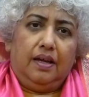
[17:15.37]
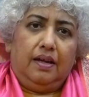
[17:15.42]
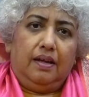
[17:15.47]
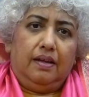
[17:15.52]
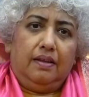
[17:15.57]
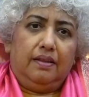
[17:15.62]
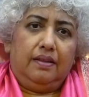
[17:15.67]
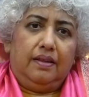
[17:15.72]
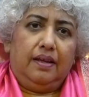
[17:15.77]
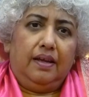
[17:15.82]

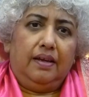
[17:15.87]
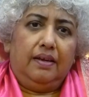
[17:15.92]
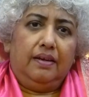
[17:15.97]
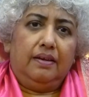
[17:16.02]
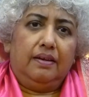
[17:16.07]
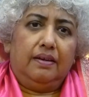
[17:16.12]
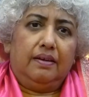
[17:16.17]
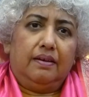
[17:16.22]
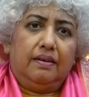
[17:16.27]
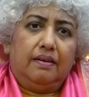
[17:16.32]

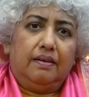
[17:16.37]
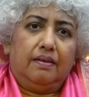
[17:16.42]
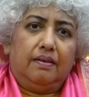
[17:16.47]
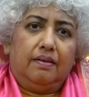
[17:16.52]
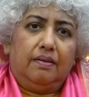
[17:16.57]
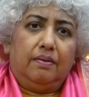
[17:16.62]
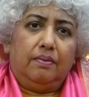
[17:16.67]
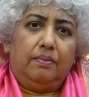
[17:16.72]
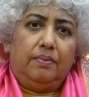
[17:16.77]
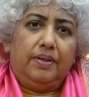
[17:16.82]
Then
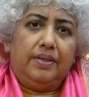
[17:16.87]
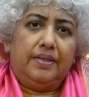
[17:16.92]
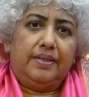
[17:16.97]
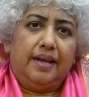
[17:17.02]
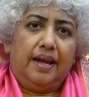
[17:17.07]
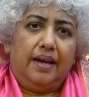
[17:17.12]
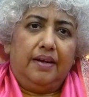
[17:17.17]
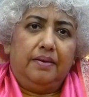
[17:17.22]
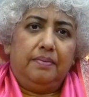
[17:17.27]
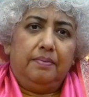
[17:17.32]
we
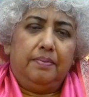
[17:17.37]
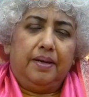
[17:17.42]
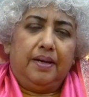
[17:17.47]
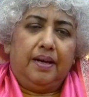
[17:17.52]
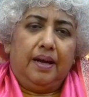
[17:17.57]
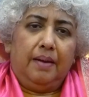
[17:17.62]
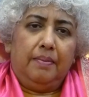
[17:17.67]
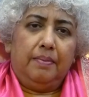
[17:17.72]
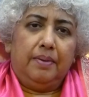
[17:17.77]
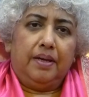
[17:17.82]
started
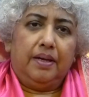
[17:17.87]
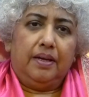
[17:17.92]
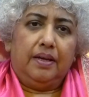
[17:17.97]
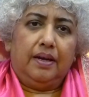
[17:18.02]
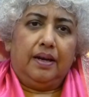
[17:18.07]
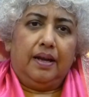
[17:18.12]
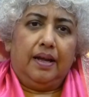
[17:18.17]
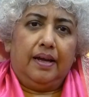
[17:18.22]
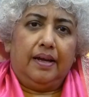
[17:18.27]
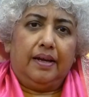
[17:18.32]
becoming
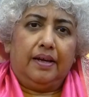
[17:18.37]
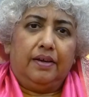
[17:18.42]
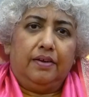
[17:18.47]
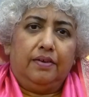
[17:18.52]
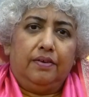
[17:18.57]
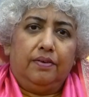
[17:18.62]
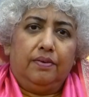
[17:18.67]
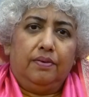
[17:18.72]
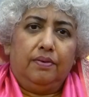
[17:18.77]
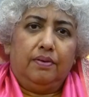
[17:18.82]
like,
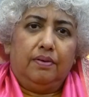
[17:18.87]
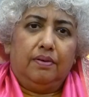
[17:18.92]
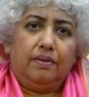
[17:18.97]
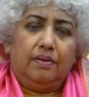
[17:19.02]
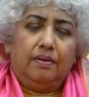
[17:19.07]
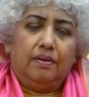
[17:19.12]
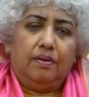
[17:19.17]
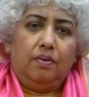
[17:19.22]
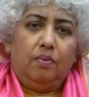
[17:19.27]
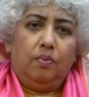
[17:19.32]

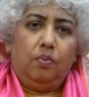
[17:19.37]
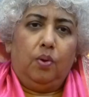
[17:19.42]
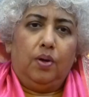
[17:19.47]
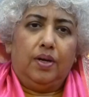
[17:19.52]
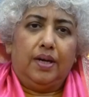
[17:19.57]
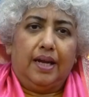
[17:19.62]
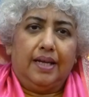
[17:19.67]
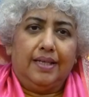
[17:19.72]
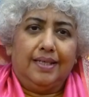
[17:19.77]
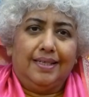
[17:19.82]

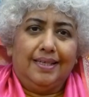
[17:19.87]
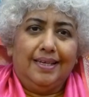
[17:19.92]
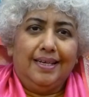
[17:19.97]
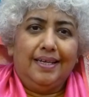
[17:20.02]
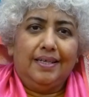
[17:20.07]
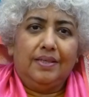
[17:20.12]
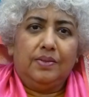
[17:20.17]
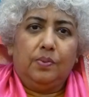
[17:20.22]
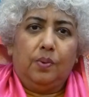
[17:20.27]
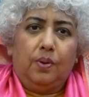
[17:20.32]
what I
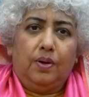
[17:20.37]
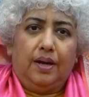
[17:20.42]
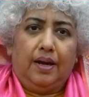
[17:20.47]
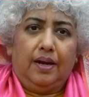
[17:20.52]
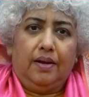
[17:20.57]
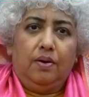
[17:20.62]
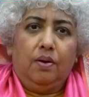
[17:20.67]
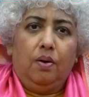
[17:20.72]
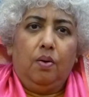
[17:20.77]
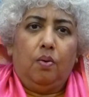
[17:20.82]
see is what
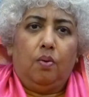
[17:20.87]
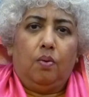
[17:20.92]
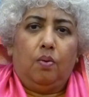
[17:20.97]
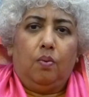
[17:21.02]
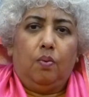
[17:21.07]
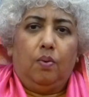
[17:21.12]
I know.